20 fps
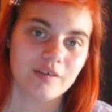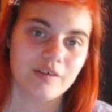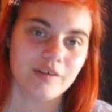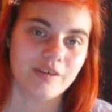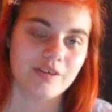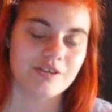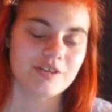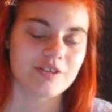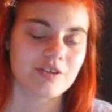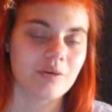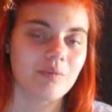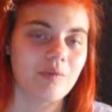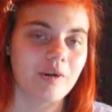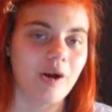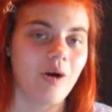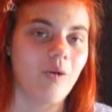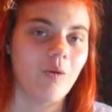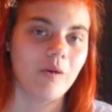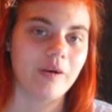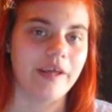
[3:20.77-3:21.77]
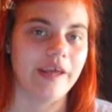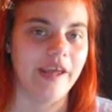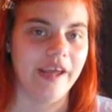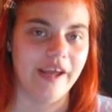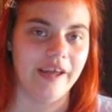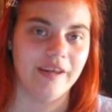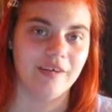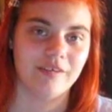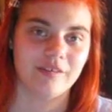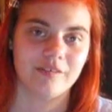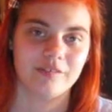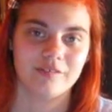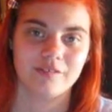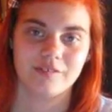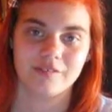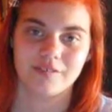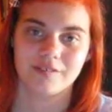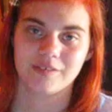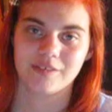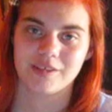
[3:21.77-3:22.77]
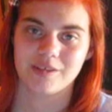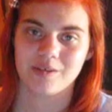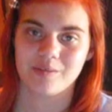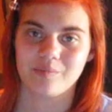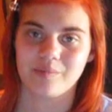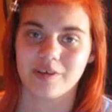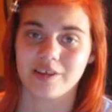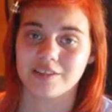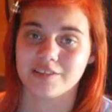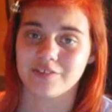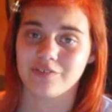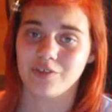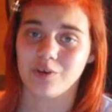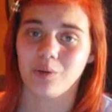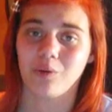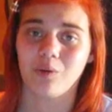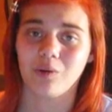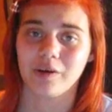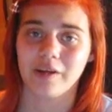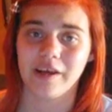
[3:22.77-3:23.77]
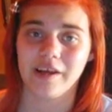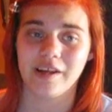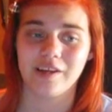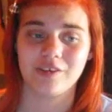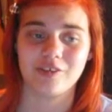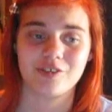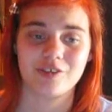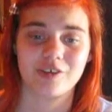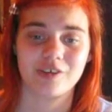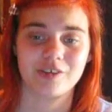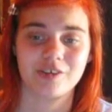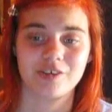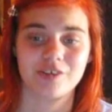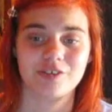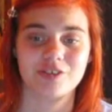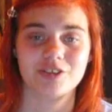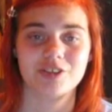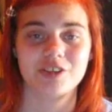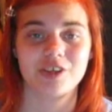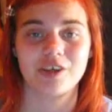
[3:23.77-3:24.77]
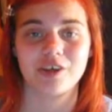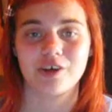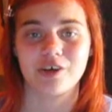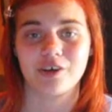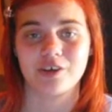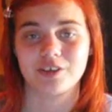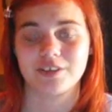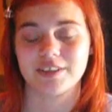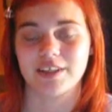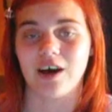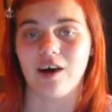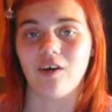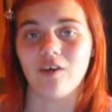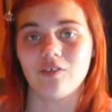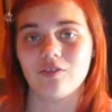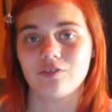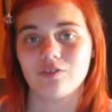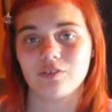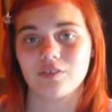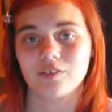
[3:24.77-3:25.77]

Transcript: You just don't want to hold it in. Because if you hold it in, you're just going to hurt yourself.